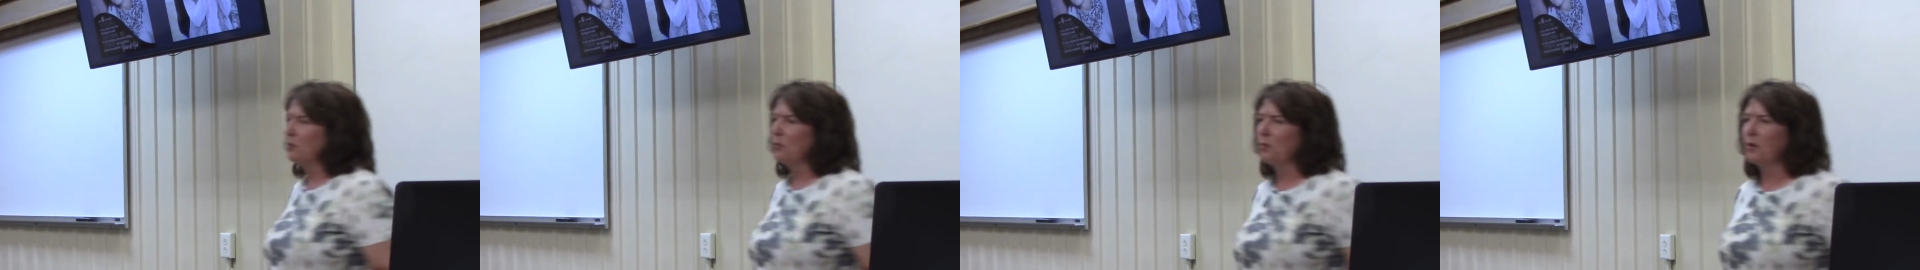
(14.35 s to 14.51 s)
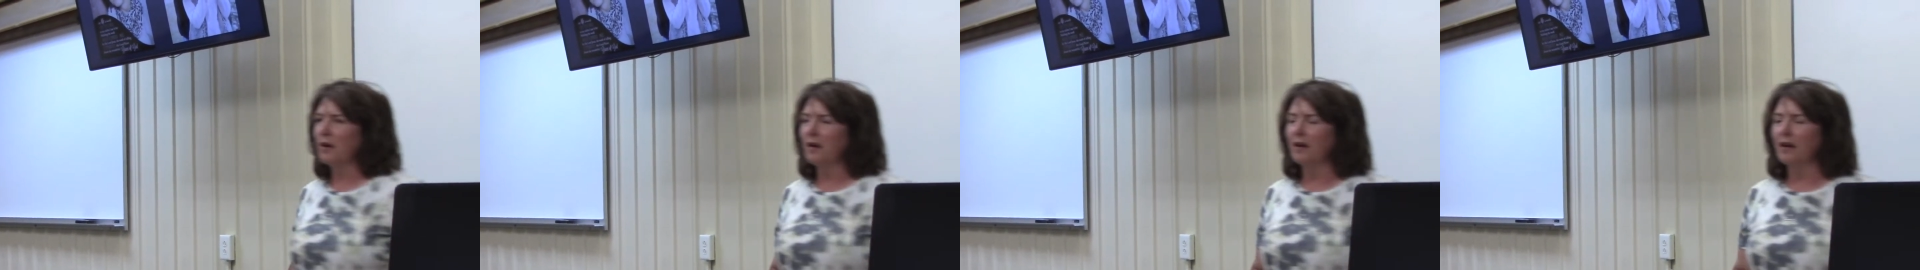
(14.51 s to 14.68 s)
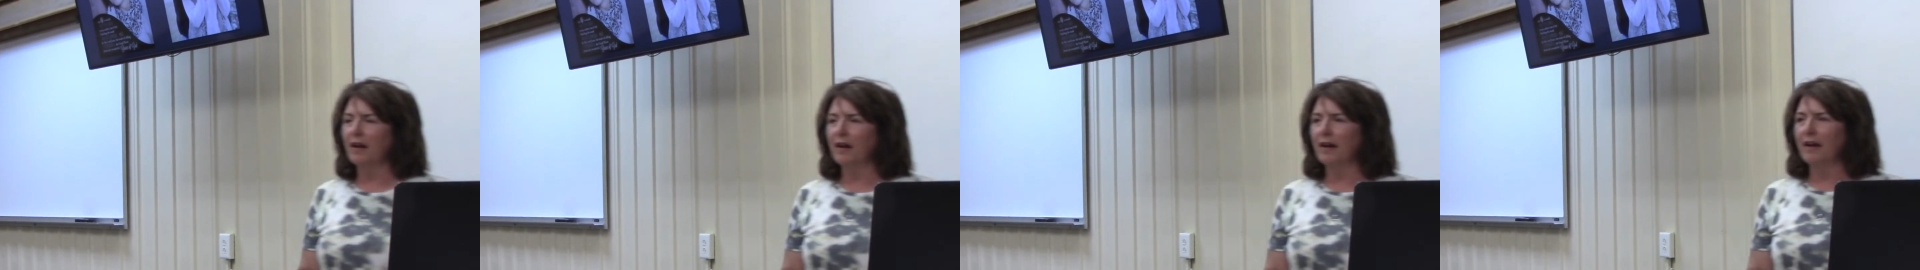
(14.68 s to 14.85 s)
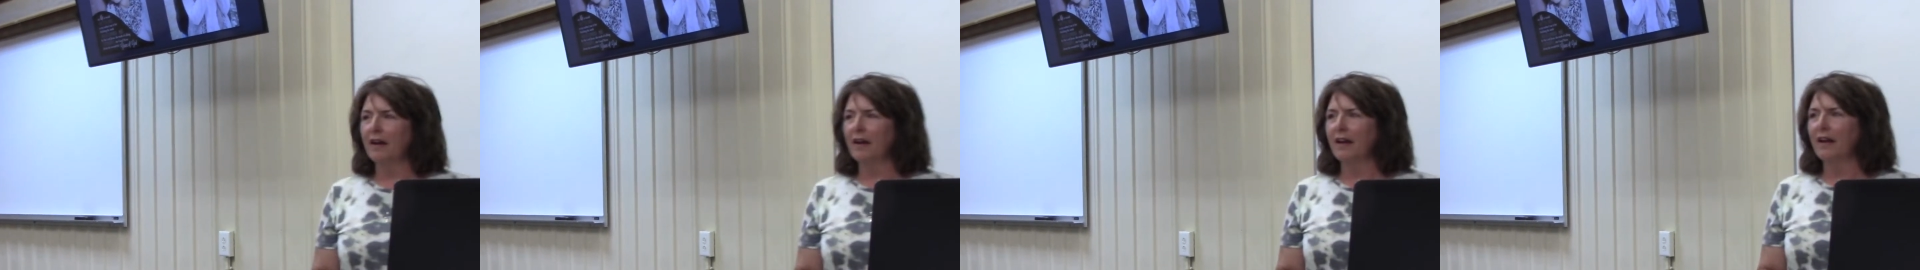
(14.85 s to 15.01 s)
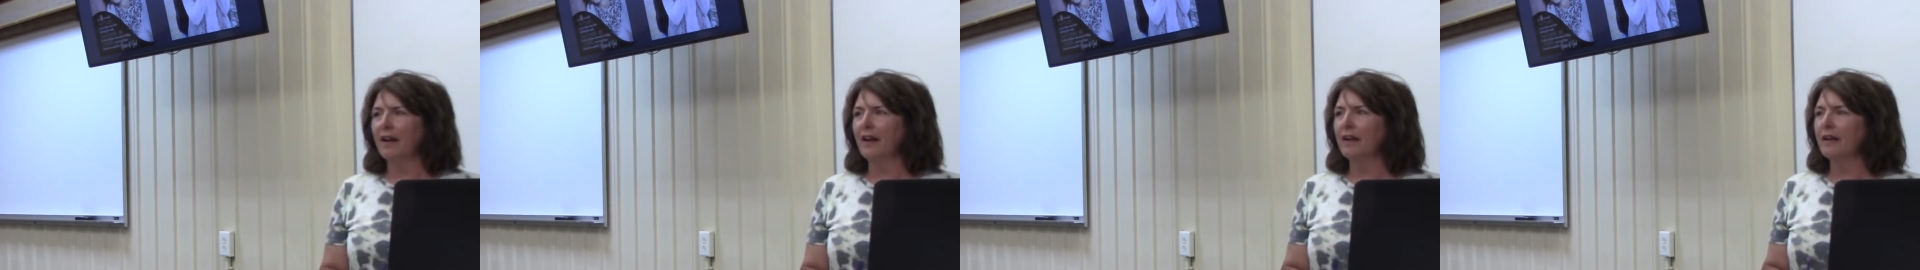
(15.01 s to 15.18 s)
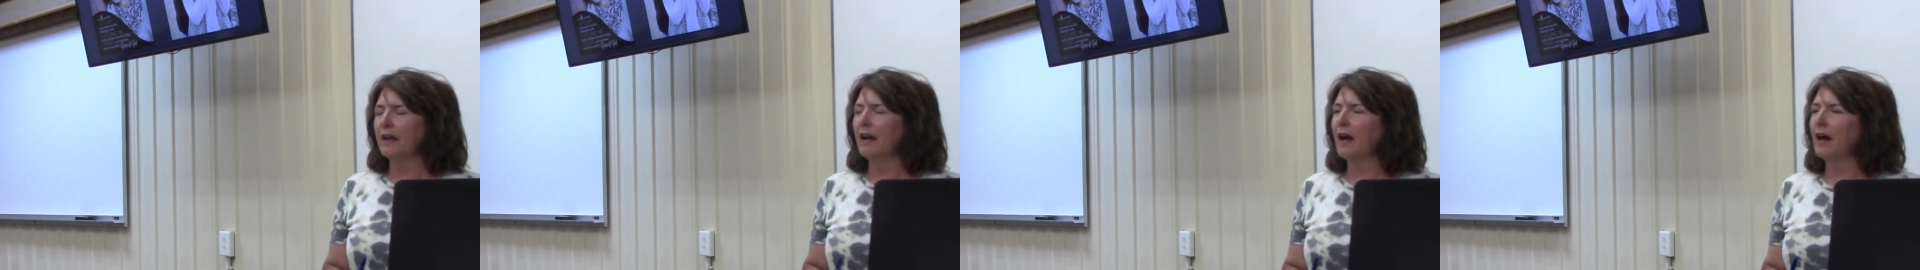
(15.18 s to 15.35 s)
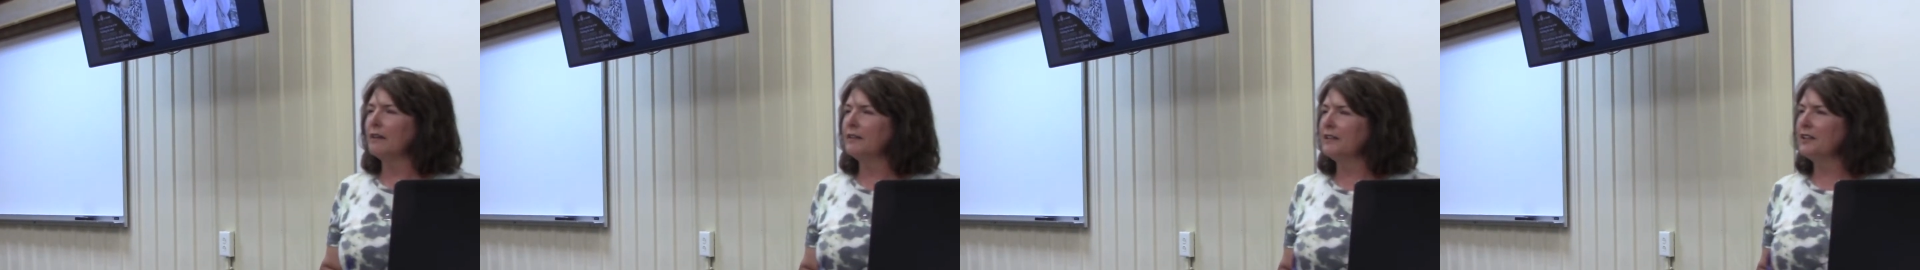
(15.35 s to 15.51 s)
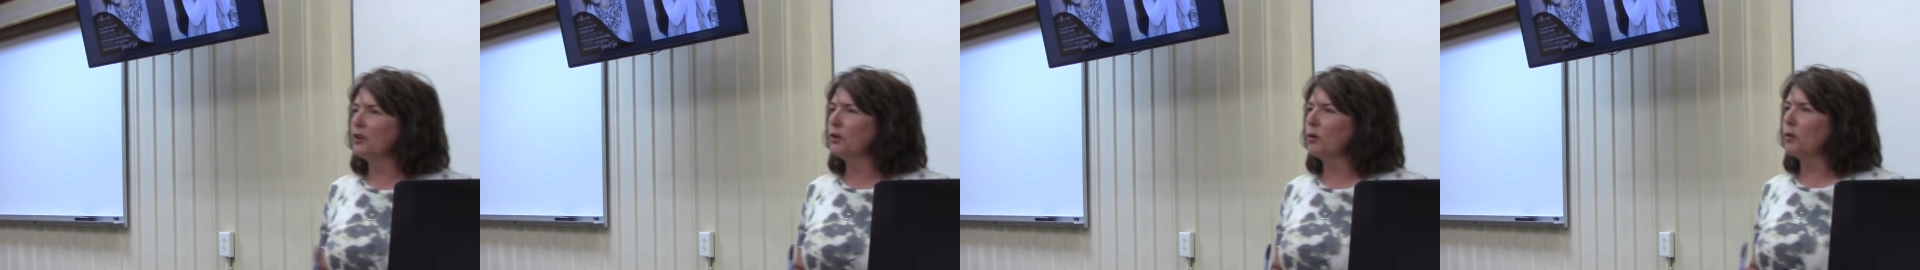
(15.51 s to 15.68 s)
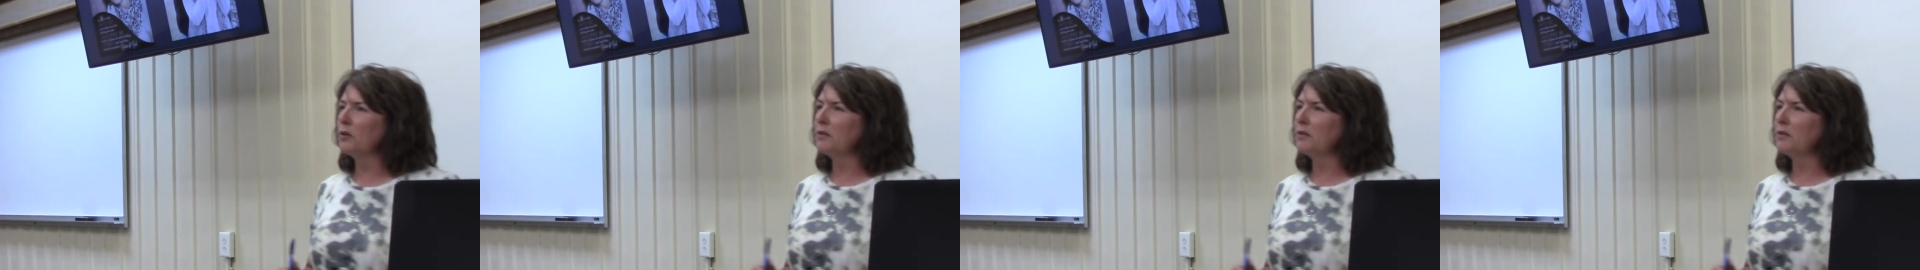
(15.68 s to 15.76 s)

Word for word: we're, you know,